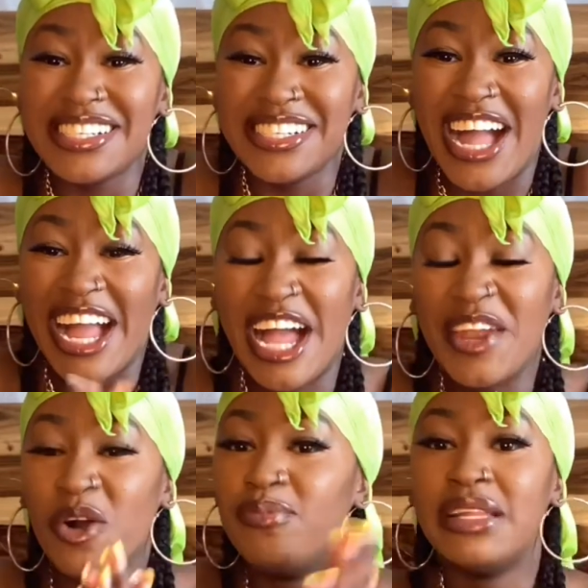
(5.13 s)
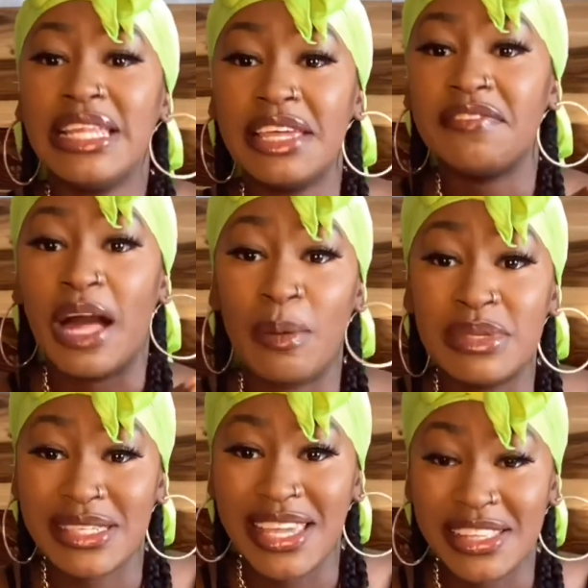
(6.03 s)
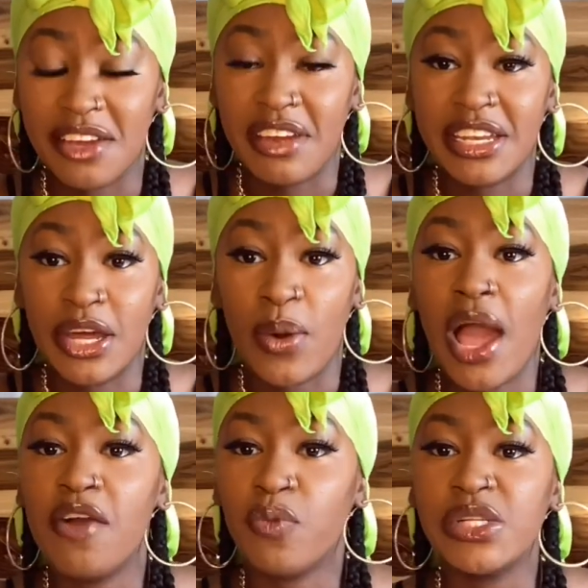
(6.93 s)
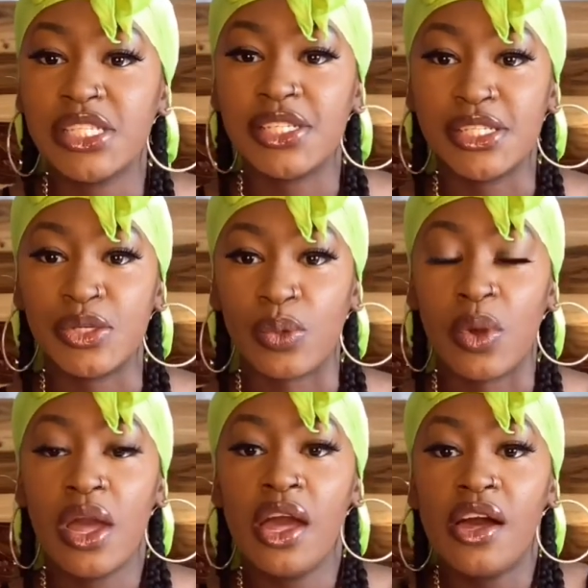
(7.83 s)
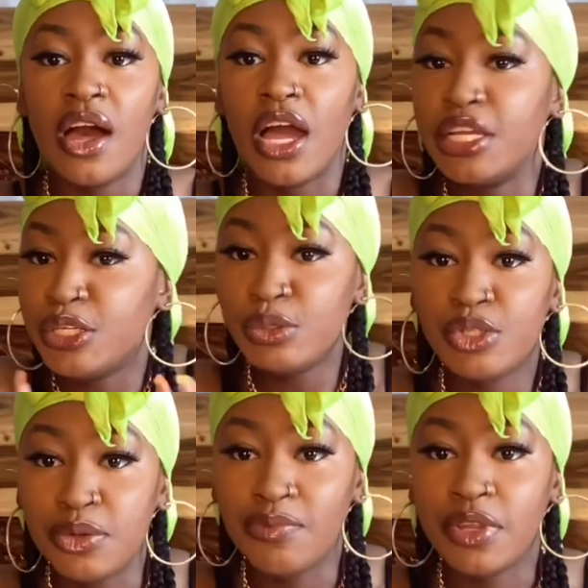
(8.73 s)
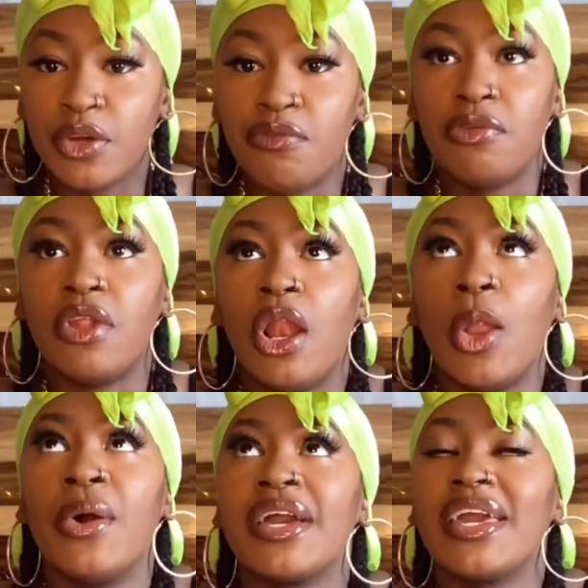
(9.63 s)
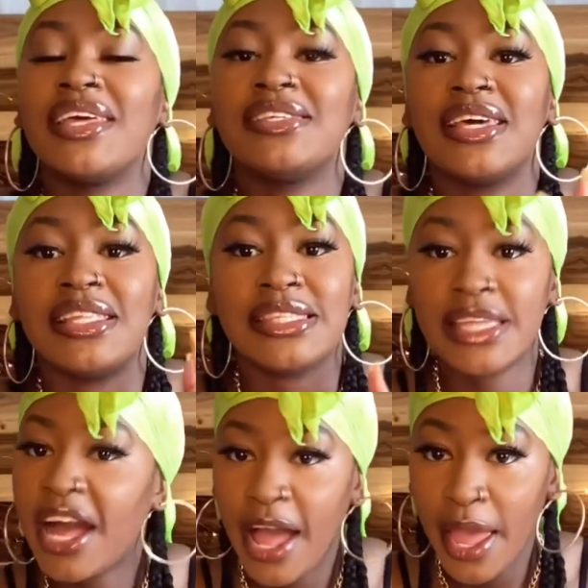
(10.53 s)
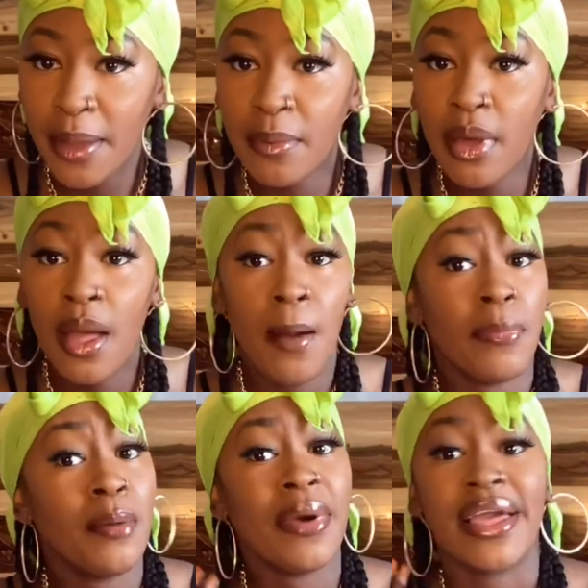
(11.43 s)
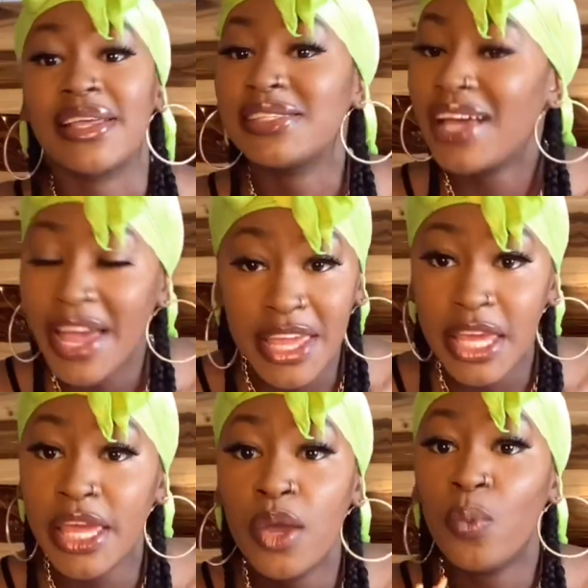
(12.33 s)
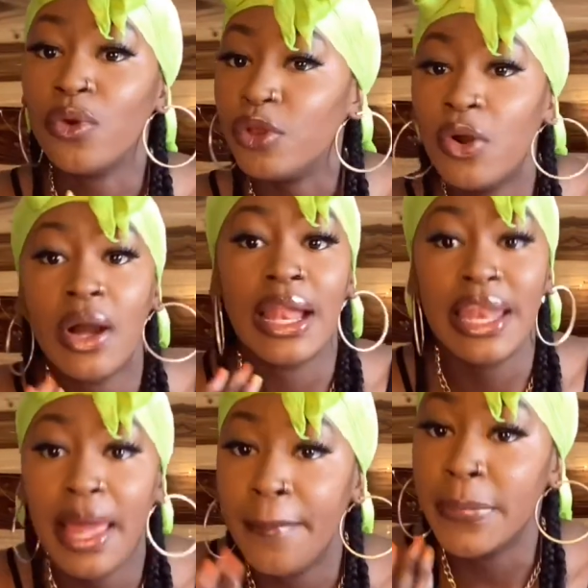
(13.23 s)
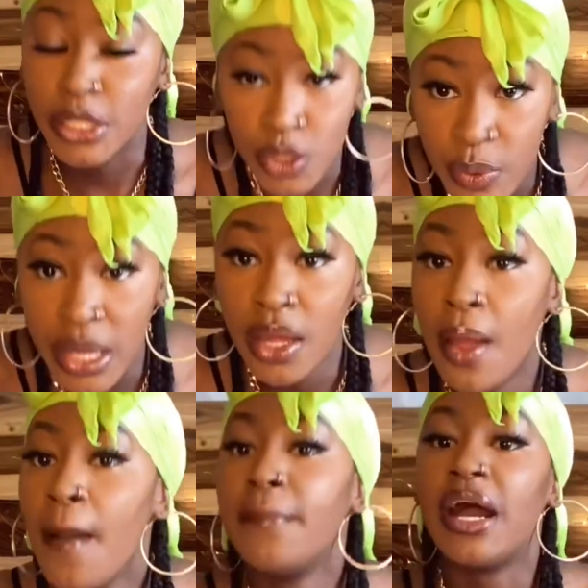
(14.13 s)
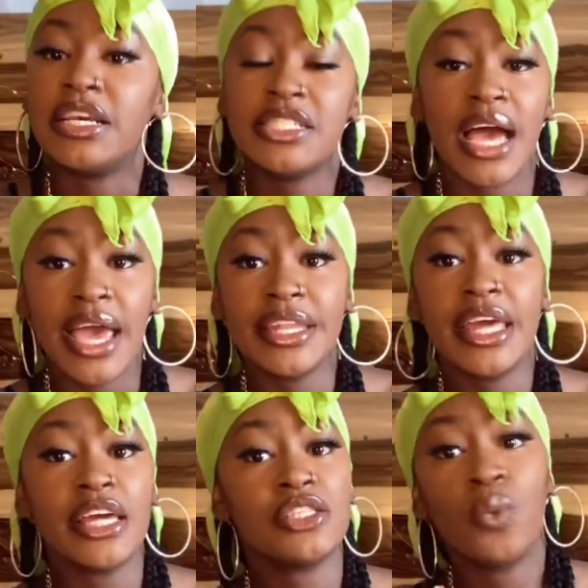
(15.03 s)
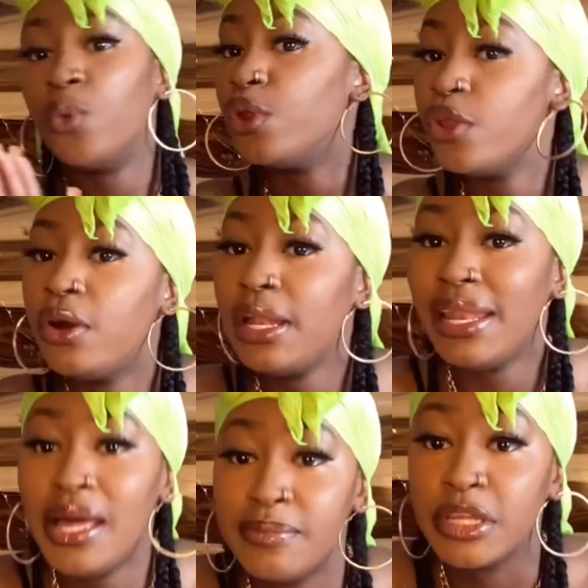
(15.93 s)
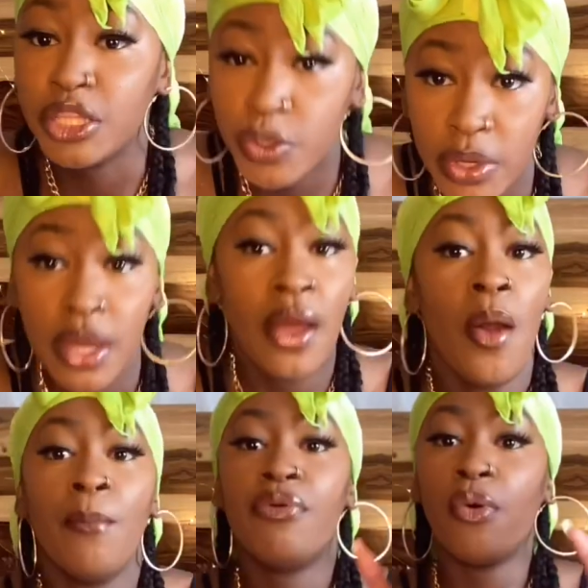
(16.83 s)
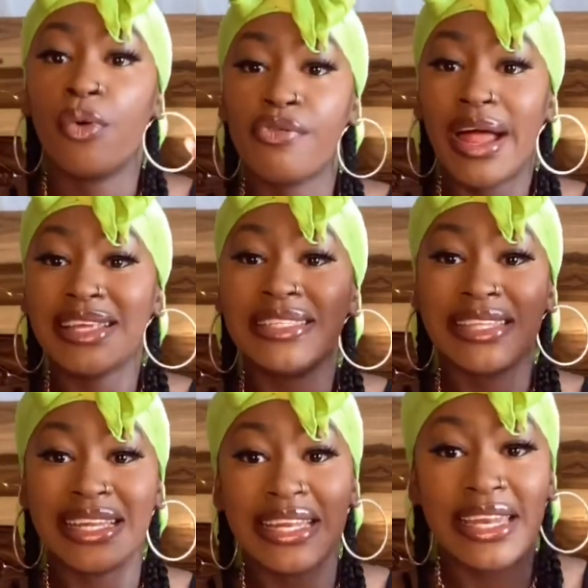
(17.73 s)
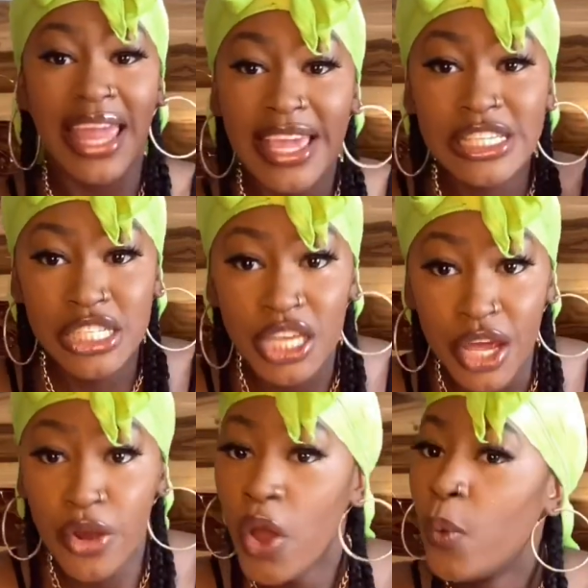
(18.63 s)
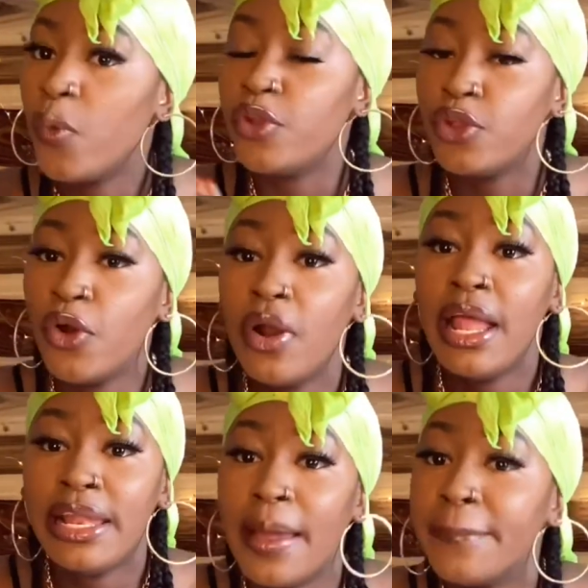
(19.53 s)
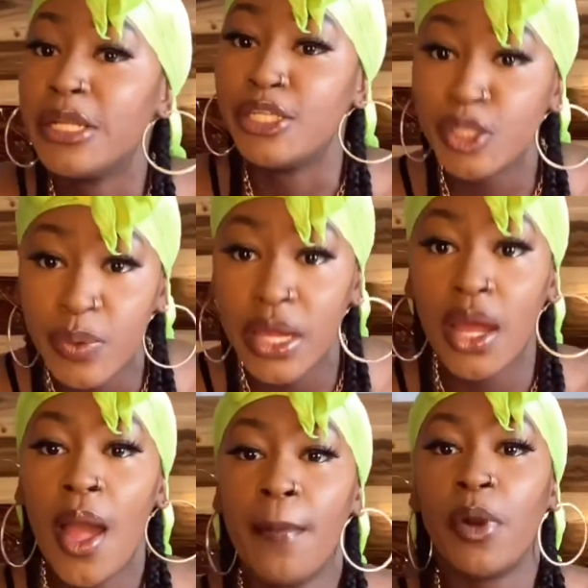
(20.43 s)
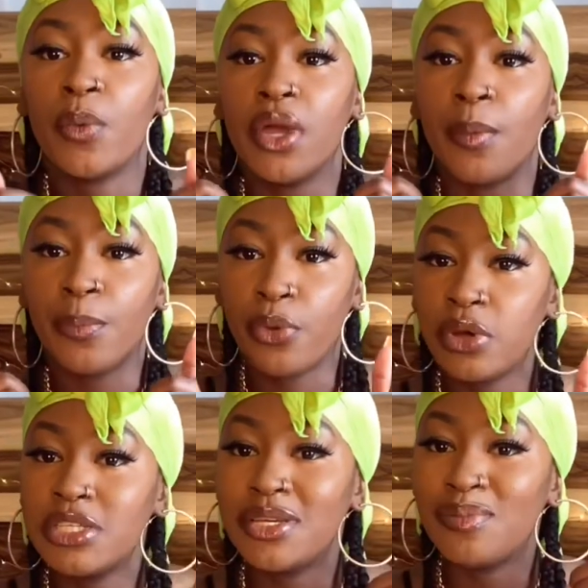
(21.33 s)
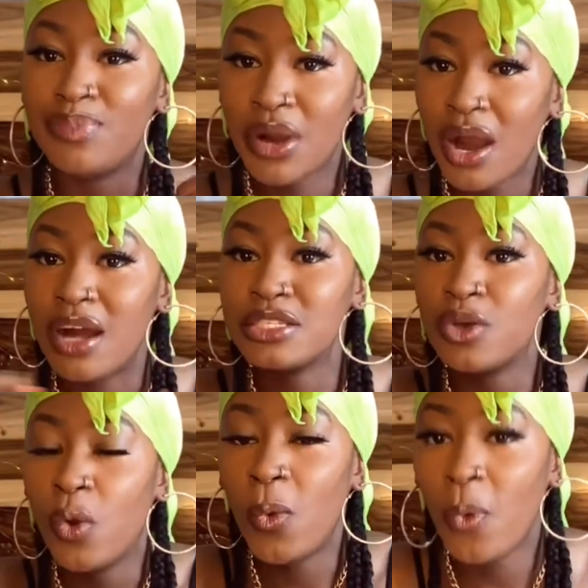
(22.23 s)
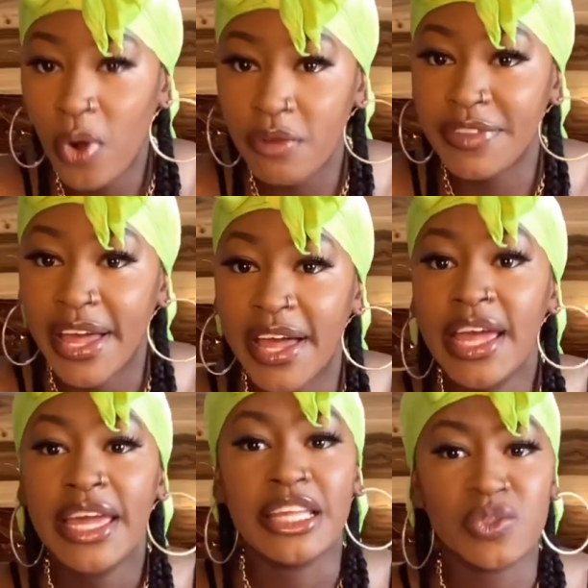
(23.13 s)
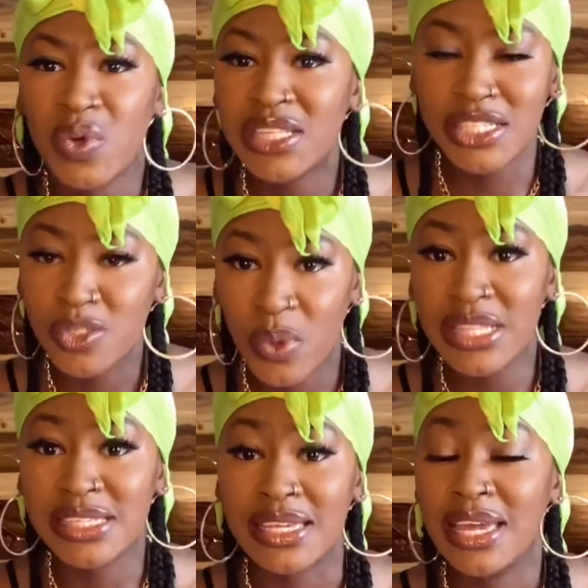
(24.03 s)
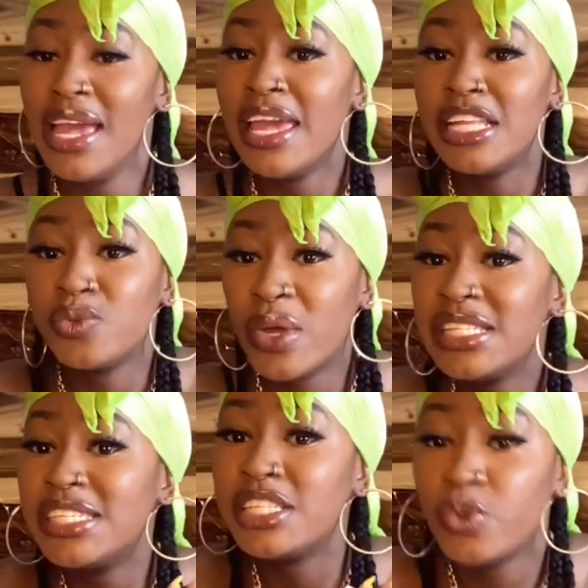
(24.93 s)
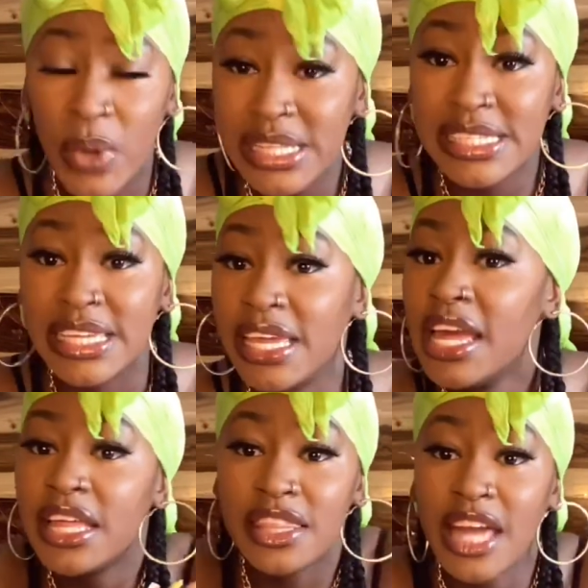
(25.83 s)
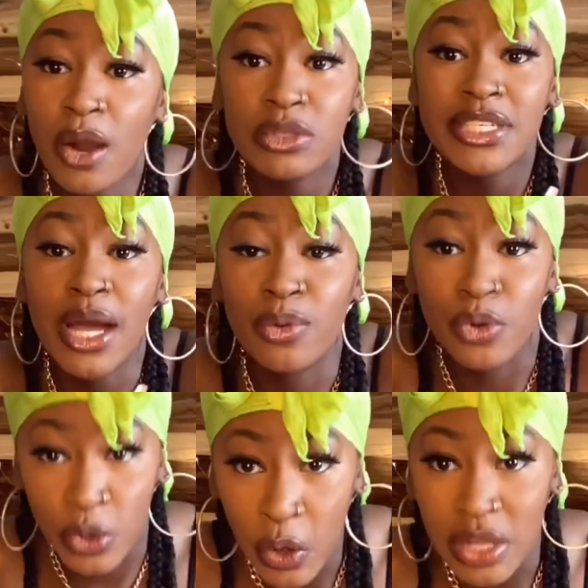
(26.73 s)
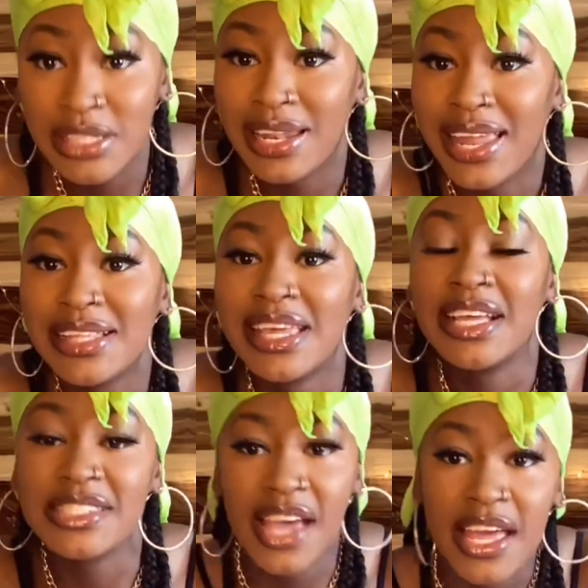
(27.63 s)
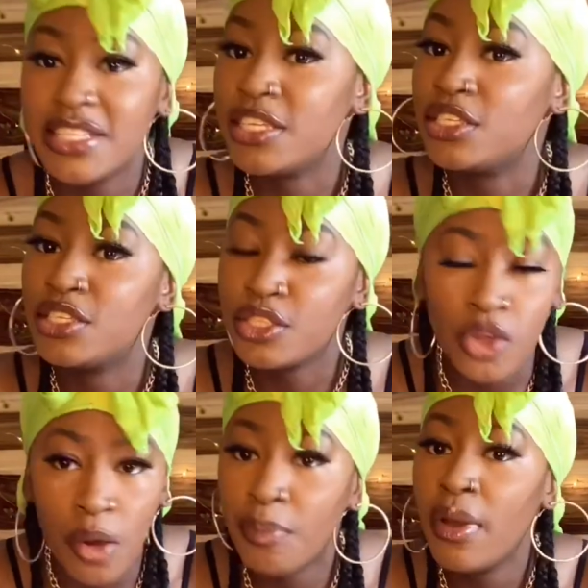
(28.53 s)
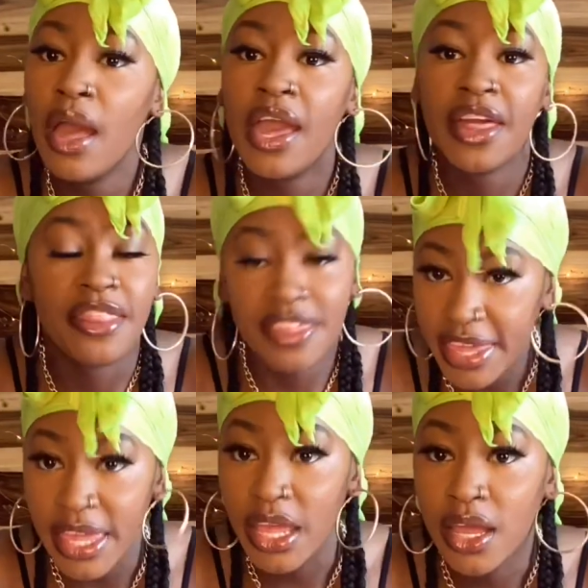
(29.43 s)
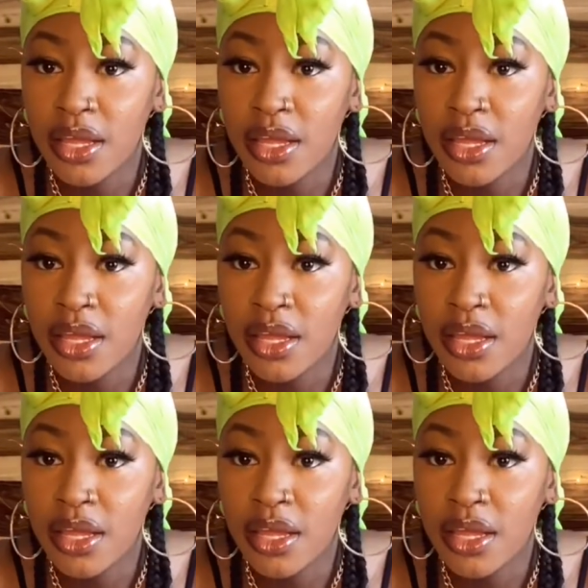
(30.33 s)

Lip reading: I cannot believe that I'm saying that right now. I have wanted to do a YouTube video for the longest time, but my anxiety will not let me do it. My shyness will not let me do it. Procrastination will not let me do it. But we are pushing past all of that in 2020. In 2020, thou shalt not let anxiety stop thee.